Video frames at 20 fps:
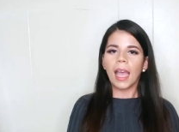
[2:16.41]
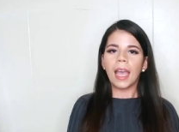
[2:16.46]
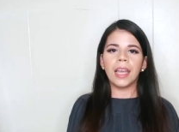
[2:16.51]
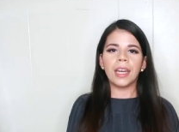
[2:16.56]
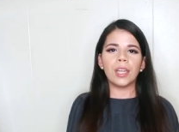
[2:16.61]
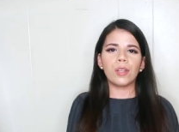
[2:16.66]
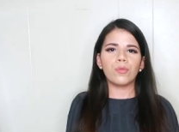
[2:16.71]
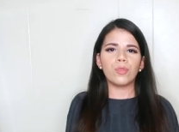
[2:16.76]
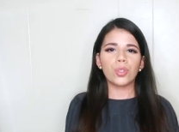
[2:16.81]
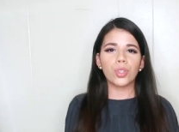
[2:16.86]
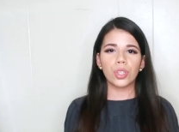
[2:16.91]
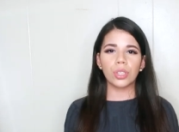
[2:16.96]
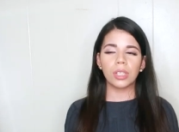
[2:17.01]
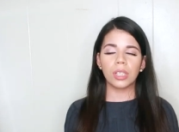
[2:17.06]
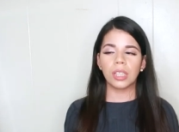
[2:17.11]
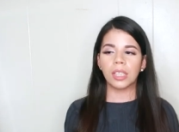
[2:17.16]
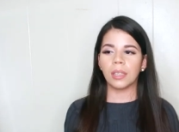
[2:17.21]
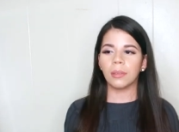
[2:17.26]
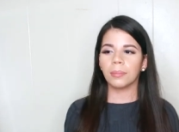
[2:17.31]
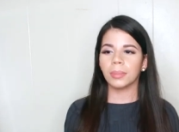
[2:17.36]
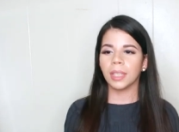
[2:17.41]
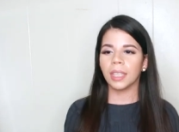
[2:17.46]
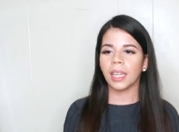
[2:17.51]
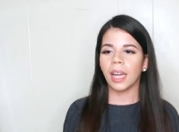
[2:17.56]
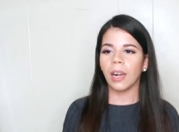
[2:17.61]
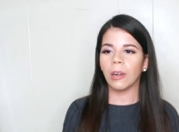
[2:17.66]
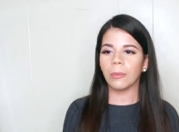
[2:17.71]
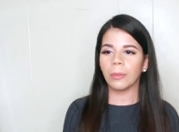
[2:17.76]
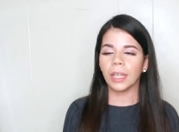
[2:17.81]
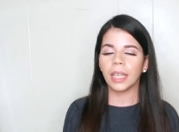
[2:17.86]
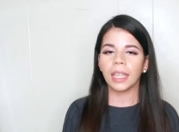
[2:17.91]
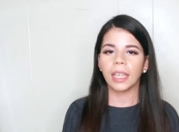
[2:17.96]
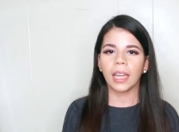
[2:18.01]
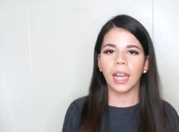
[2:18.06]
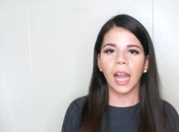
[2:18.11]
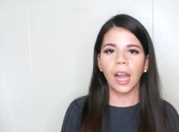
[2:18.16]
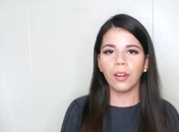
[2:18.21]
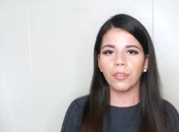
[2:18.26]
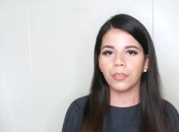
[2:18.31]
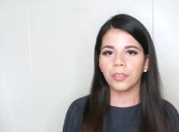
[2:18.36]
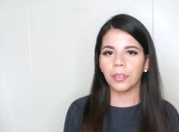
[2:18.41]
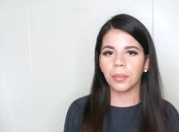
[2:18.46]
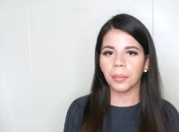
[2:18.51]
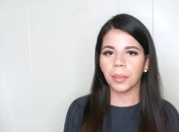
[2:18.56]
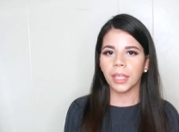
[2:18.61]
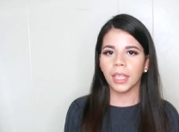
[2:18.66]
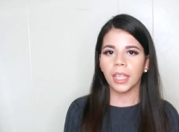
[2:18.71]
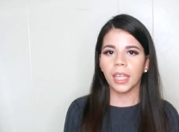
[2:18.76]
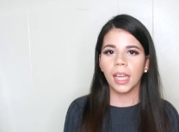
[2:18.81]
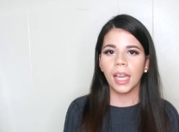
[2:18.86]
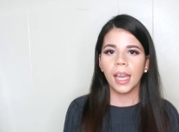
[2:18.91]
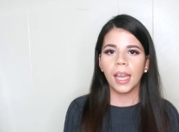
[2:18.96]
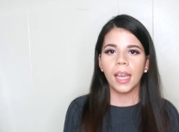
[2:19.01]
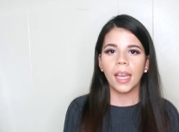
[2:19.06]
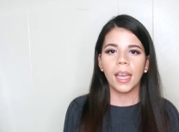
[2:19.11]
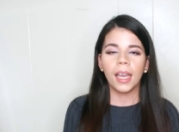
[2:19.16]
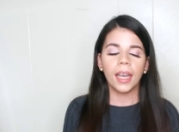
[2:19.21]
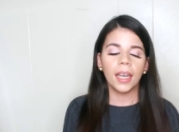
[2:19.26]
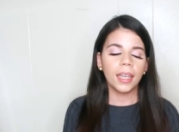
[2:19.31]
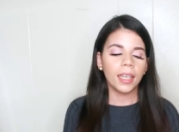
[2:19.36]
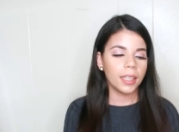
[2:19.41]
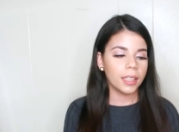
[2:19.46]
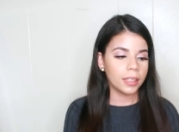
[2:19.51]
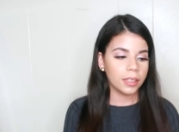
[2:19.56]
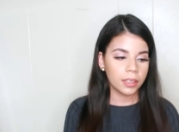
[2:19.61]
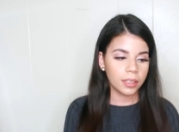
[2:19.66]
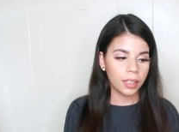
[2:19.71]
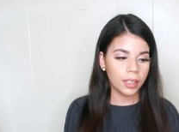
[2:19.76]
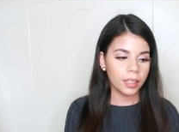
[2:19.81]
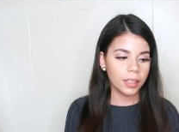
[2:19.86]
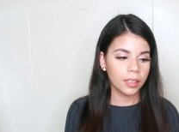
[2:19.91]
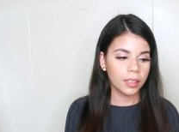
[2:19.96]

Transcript: and it was just simply not working out for me and